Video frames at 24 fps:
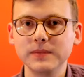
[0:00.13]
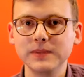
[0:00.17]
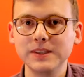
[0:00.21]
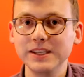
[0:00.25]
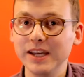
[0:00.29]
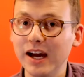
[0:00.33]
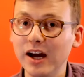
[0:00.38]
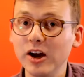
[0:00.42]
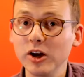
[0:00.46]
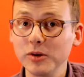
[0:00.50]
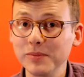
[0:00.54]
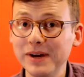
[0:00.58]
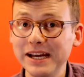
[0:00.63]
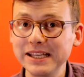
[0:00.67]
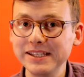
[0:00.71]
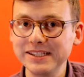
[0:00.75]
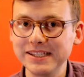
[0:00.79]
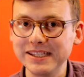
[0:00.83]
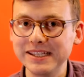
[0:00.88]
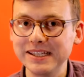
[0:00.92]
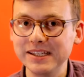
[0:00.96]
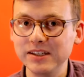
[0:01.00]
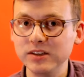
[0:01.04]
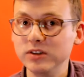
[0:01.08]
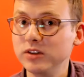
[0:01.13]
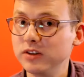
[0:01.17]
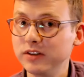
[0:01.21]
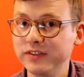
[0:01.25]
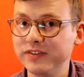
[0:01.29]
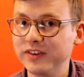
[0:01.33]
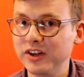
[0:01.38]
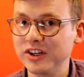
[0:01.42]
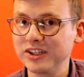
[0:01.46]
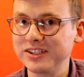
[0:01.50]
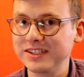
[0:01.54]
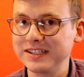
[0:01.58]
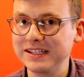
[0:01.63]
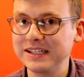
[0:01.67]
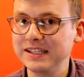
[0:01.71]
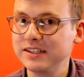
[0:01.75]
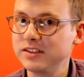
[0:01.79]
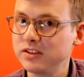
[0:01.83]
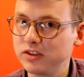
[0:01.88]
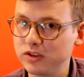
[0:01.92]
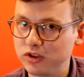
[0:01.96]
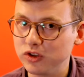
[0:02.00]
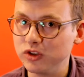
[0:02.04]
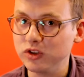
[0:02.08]
the RMIT University
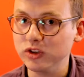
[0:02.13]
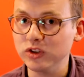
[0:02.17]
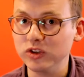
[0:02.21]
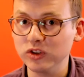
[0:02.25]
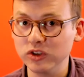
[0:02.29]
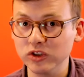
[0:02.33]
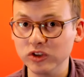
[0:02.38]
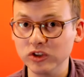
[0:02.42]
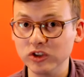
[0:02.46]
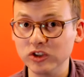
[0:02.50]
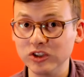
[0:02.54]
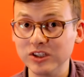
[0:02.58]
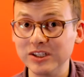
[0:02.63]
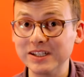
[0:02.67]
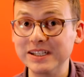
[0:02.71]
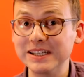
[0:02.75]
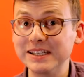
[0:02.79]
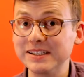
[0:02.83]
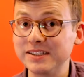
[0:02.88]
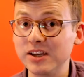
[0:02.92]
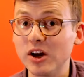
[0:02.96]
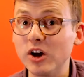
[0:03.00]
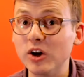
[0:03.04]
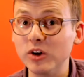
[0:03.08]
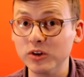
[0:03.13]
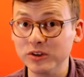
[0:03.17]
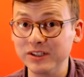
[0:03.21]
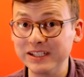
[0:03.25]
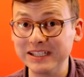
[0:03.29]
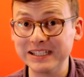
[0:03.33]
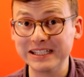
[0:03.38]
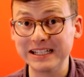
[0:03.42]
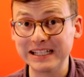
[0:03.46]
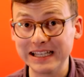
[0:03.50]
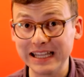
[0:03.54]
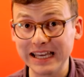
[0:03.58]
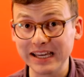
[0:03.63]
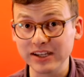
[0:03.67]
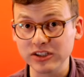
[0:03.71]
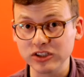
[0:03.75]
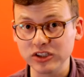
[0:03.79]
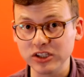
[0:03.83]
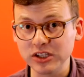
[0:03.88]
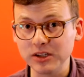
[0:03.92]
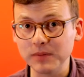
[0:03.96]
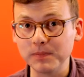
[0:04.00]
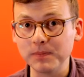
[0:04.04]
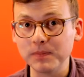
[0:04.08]
Student Union is holding an
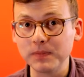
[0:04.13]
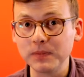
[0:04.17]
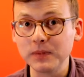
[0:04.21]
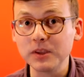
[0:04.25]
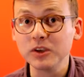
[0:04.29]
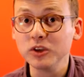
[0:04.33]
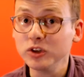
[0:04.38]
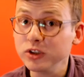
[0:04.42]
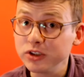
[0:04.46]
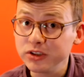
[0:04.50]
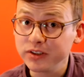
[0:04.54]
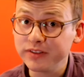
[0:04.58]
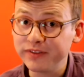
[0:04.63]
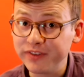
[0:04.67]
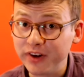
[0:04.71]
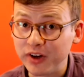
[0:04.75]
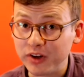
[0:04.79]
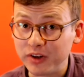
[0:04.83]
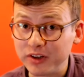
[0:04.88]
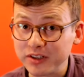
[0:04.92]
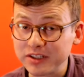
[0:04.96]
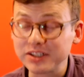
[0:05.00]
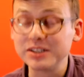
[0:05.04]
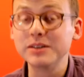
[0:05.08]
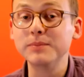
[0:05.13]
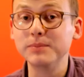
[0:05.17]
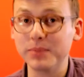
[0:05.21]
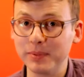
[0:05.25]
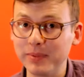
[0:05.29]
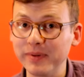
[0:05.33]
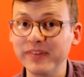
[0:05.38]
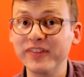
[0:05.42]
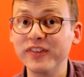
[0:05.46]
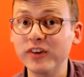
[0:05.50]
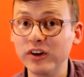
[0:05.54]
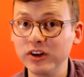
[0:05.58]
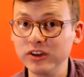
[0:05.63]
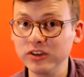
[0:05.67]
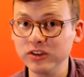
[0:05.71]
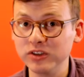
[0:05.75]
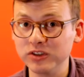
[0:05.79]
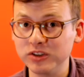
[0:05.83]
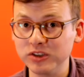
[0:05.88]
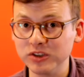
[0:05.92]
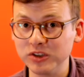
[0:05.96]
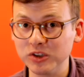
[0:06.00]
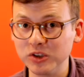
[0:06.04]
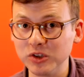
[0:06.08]
election. You should vote, but before you
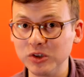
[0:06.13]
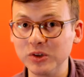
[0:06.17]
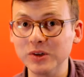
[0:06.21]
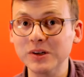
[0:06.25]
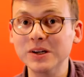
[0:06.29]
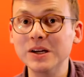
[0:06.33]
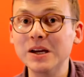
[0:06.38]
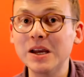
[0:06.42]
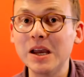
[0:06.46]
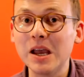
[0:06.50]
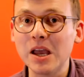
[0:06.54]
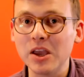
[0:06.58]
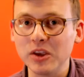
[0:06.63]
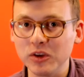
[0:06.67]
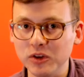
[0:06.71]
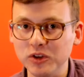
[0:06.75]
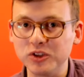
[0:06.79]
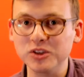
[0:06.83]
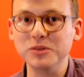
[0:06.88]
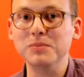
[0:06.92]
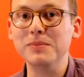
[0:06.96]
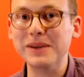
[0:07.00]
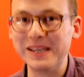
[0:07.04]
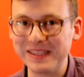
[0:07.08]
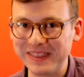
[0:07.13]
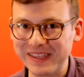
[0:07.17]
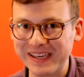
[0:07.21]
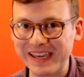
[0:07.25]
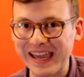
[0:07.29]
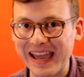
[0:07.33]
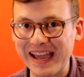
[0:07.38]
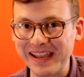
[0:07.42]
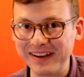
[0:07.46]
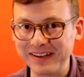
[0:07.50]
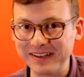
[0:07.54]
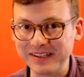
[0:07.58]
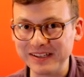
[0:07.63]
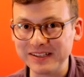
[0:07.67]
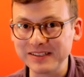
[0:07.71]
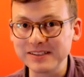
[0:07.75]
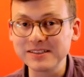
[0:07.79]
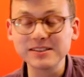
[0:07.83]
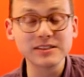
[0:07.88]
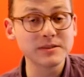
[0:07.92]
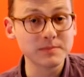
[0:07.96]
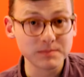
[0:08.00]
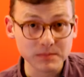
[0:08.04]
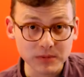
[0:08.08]
do, you should meet the
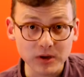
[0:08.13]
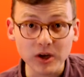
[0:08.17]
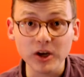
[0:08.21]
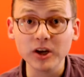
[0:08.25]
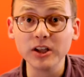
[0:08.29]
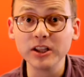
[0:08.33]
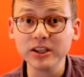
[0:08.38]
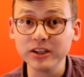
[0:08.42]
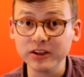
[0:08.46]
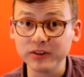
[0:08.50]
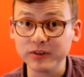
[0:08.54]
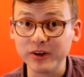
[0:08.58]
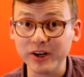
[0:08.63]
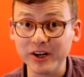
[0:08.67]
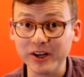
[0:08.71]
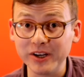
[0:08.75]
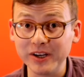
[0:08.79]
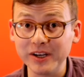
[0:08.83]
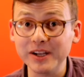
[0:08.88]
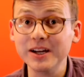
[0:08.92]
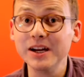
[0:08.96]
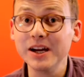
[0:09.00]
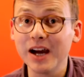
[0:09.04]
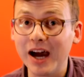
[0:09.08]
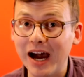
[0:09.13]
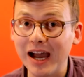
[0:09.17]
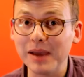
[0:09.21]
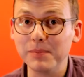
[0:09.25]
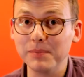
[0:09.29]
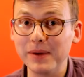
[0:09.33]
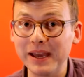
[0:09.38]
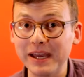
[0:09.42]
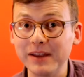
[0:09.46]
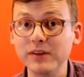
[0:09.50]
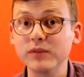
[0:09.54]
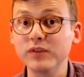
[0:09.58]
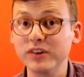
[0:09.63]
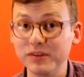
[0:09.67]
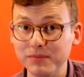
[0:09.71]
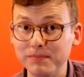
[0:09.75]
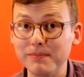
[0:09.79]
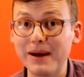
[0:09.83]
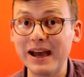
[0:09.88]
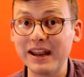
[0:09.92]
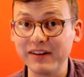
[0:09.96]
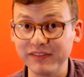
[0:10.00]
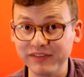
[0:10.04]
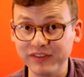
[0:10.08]
candidates. Earlier on, I met with
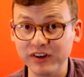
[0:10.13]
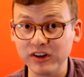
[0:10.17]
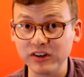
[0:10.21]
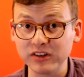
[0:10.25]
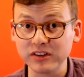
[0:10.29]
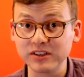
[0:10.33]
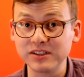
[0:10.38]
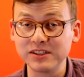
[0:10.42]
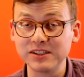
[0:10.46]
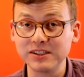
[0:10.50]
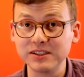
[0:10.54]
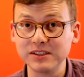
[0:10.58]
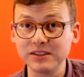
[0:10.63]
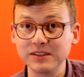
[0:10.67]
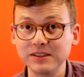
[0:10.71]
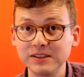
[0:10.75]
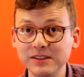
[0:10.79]
Matt Vogt.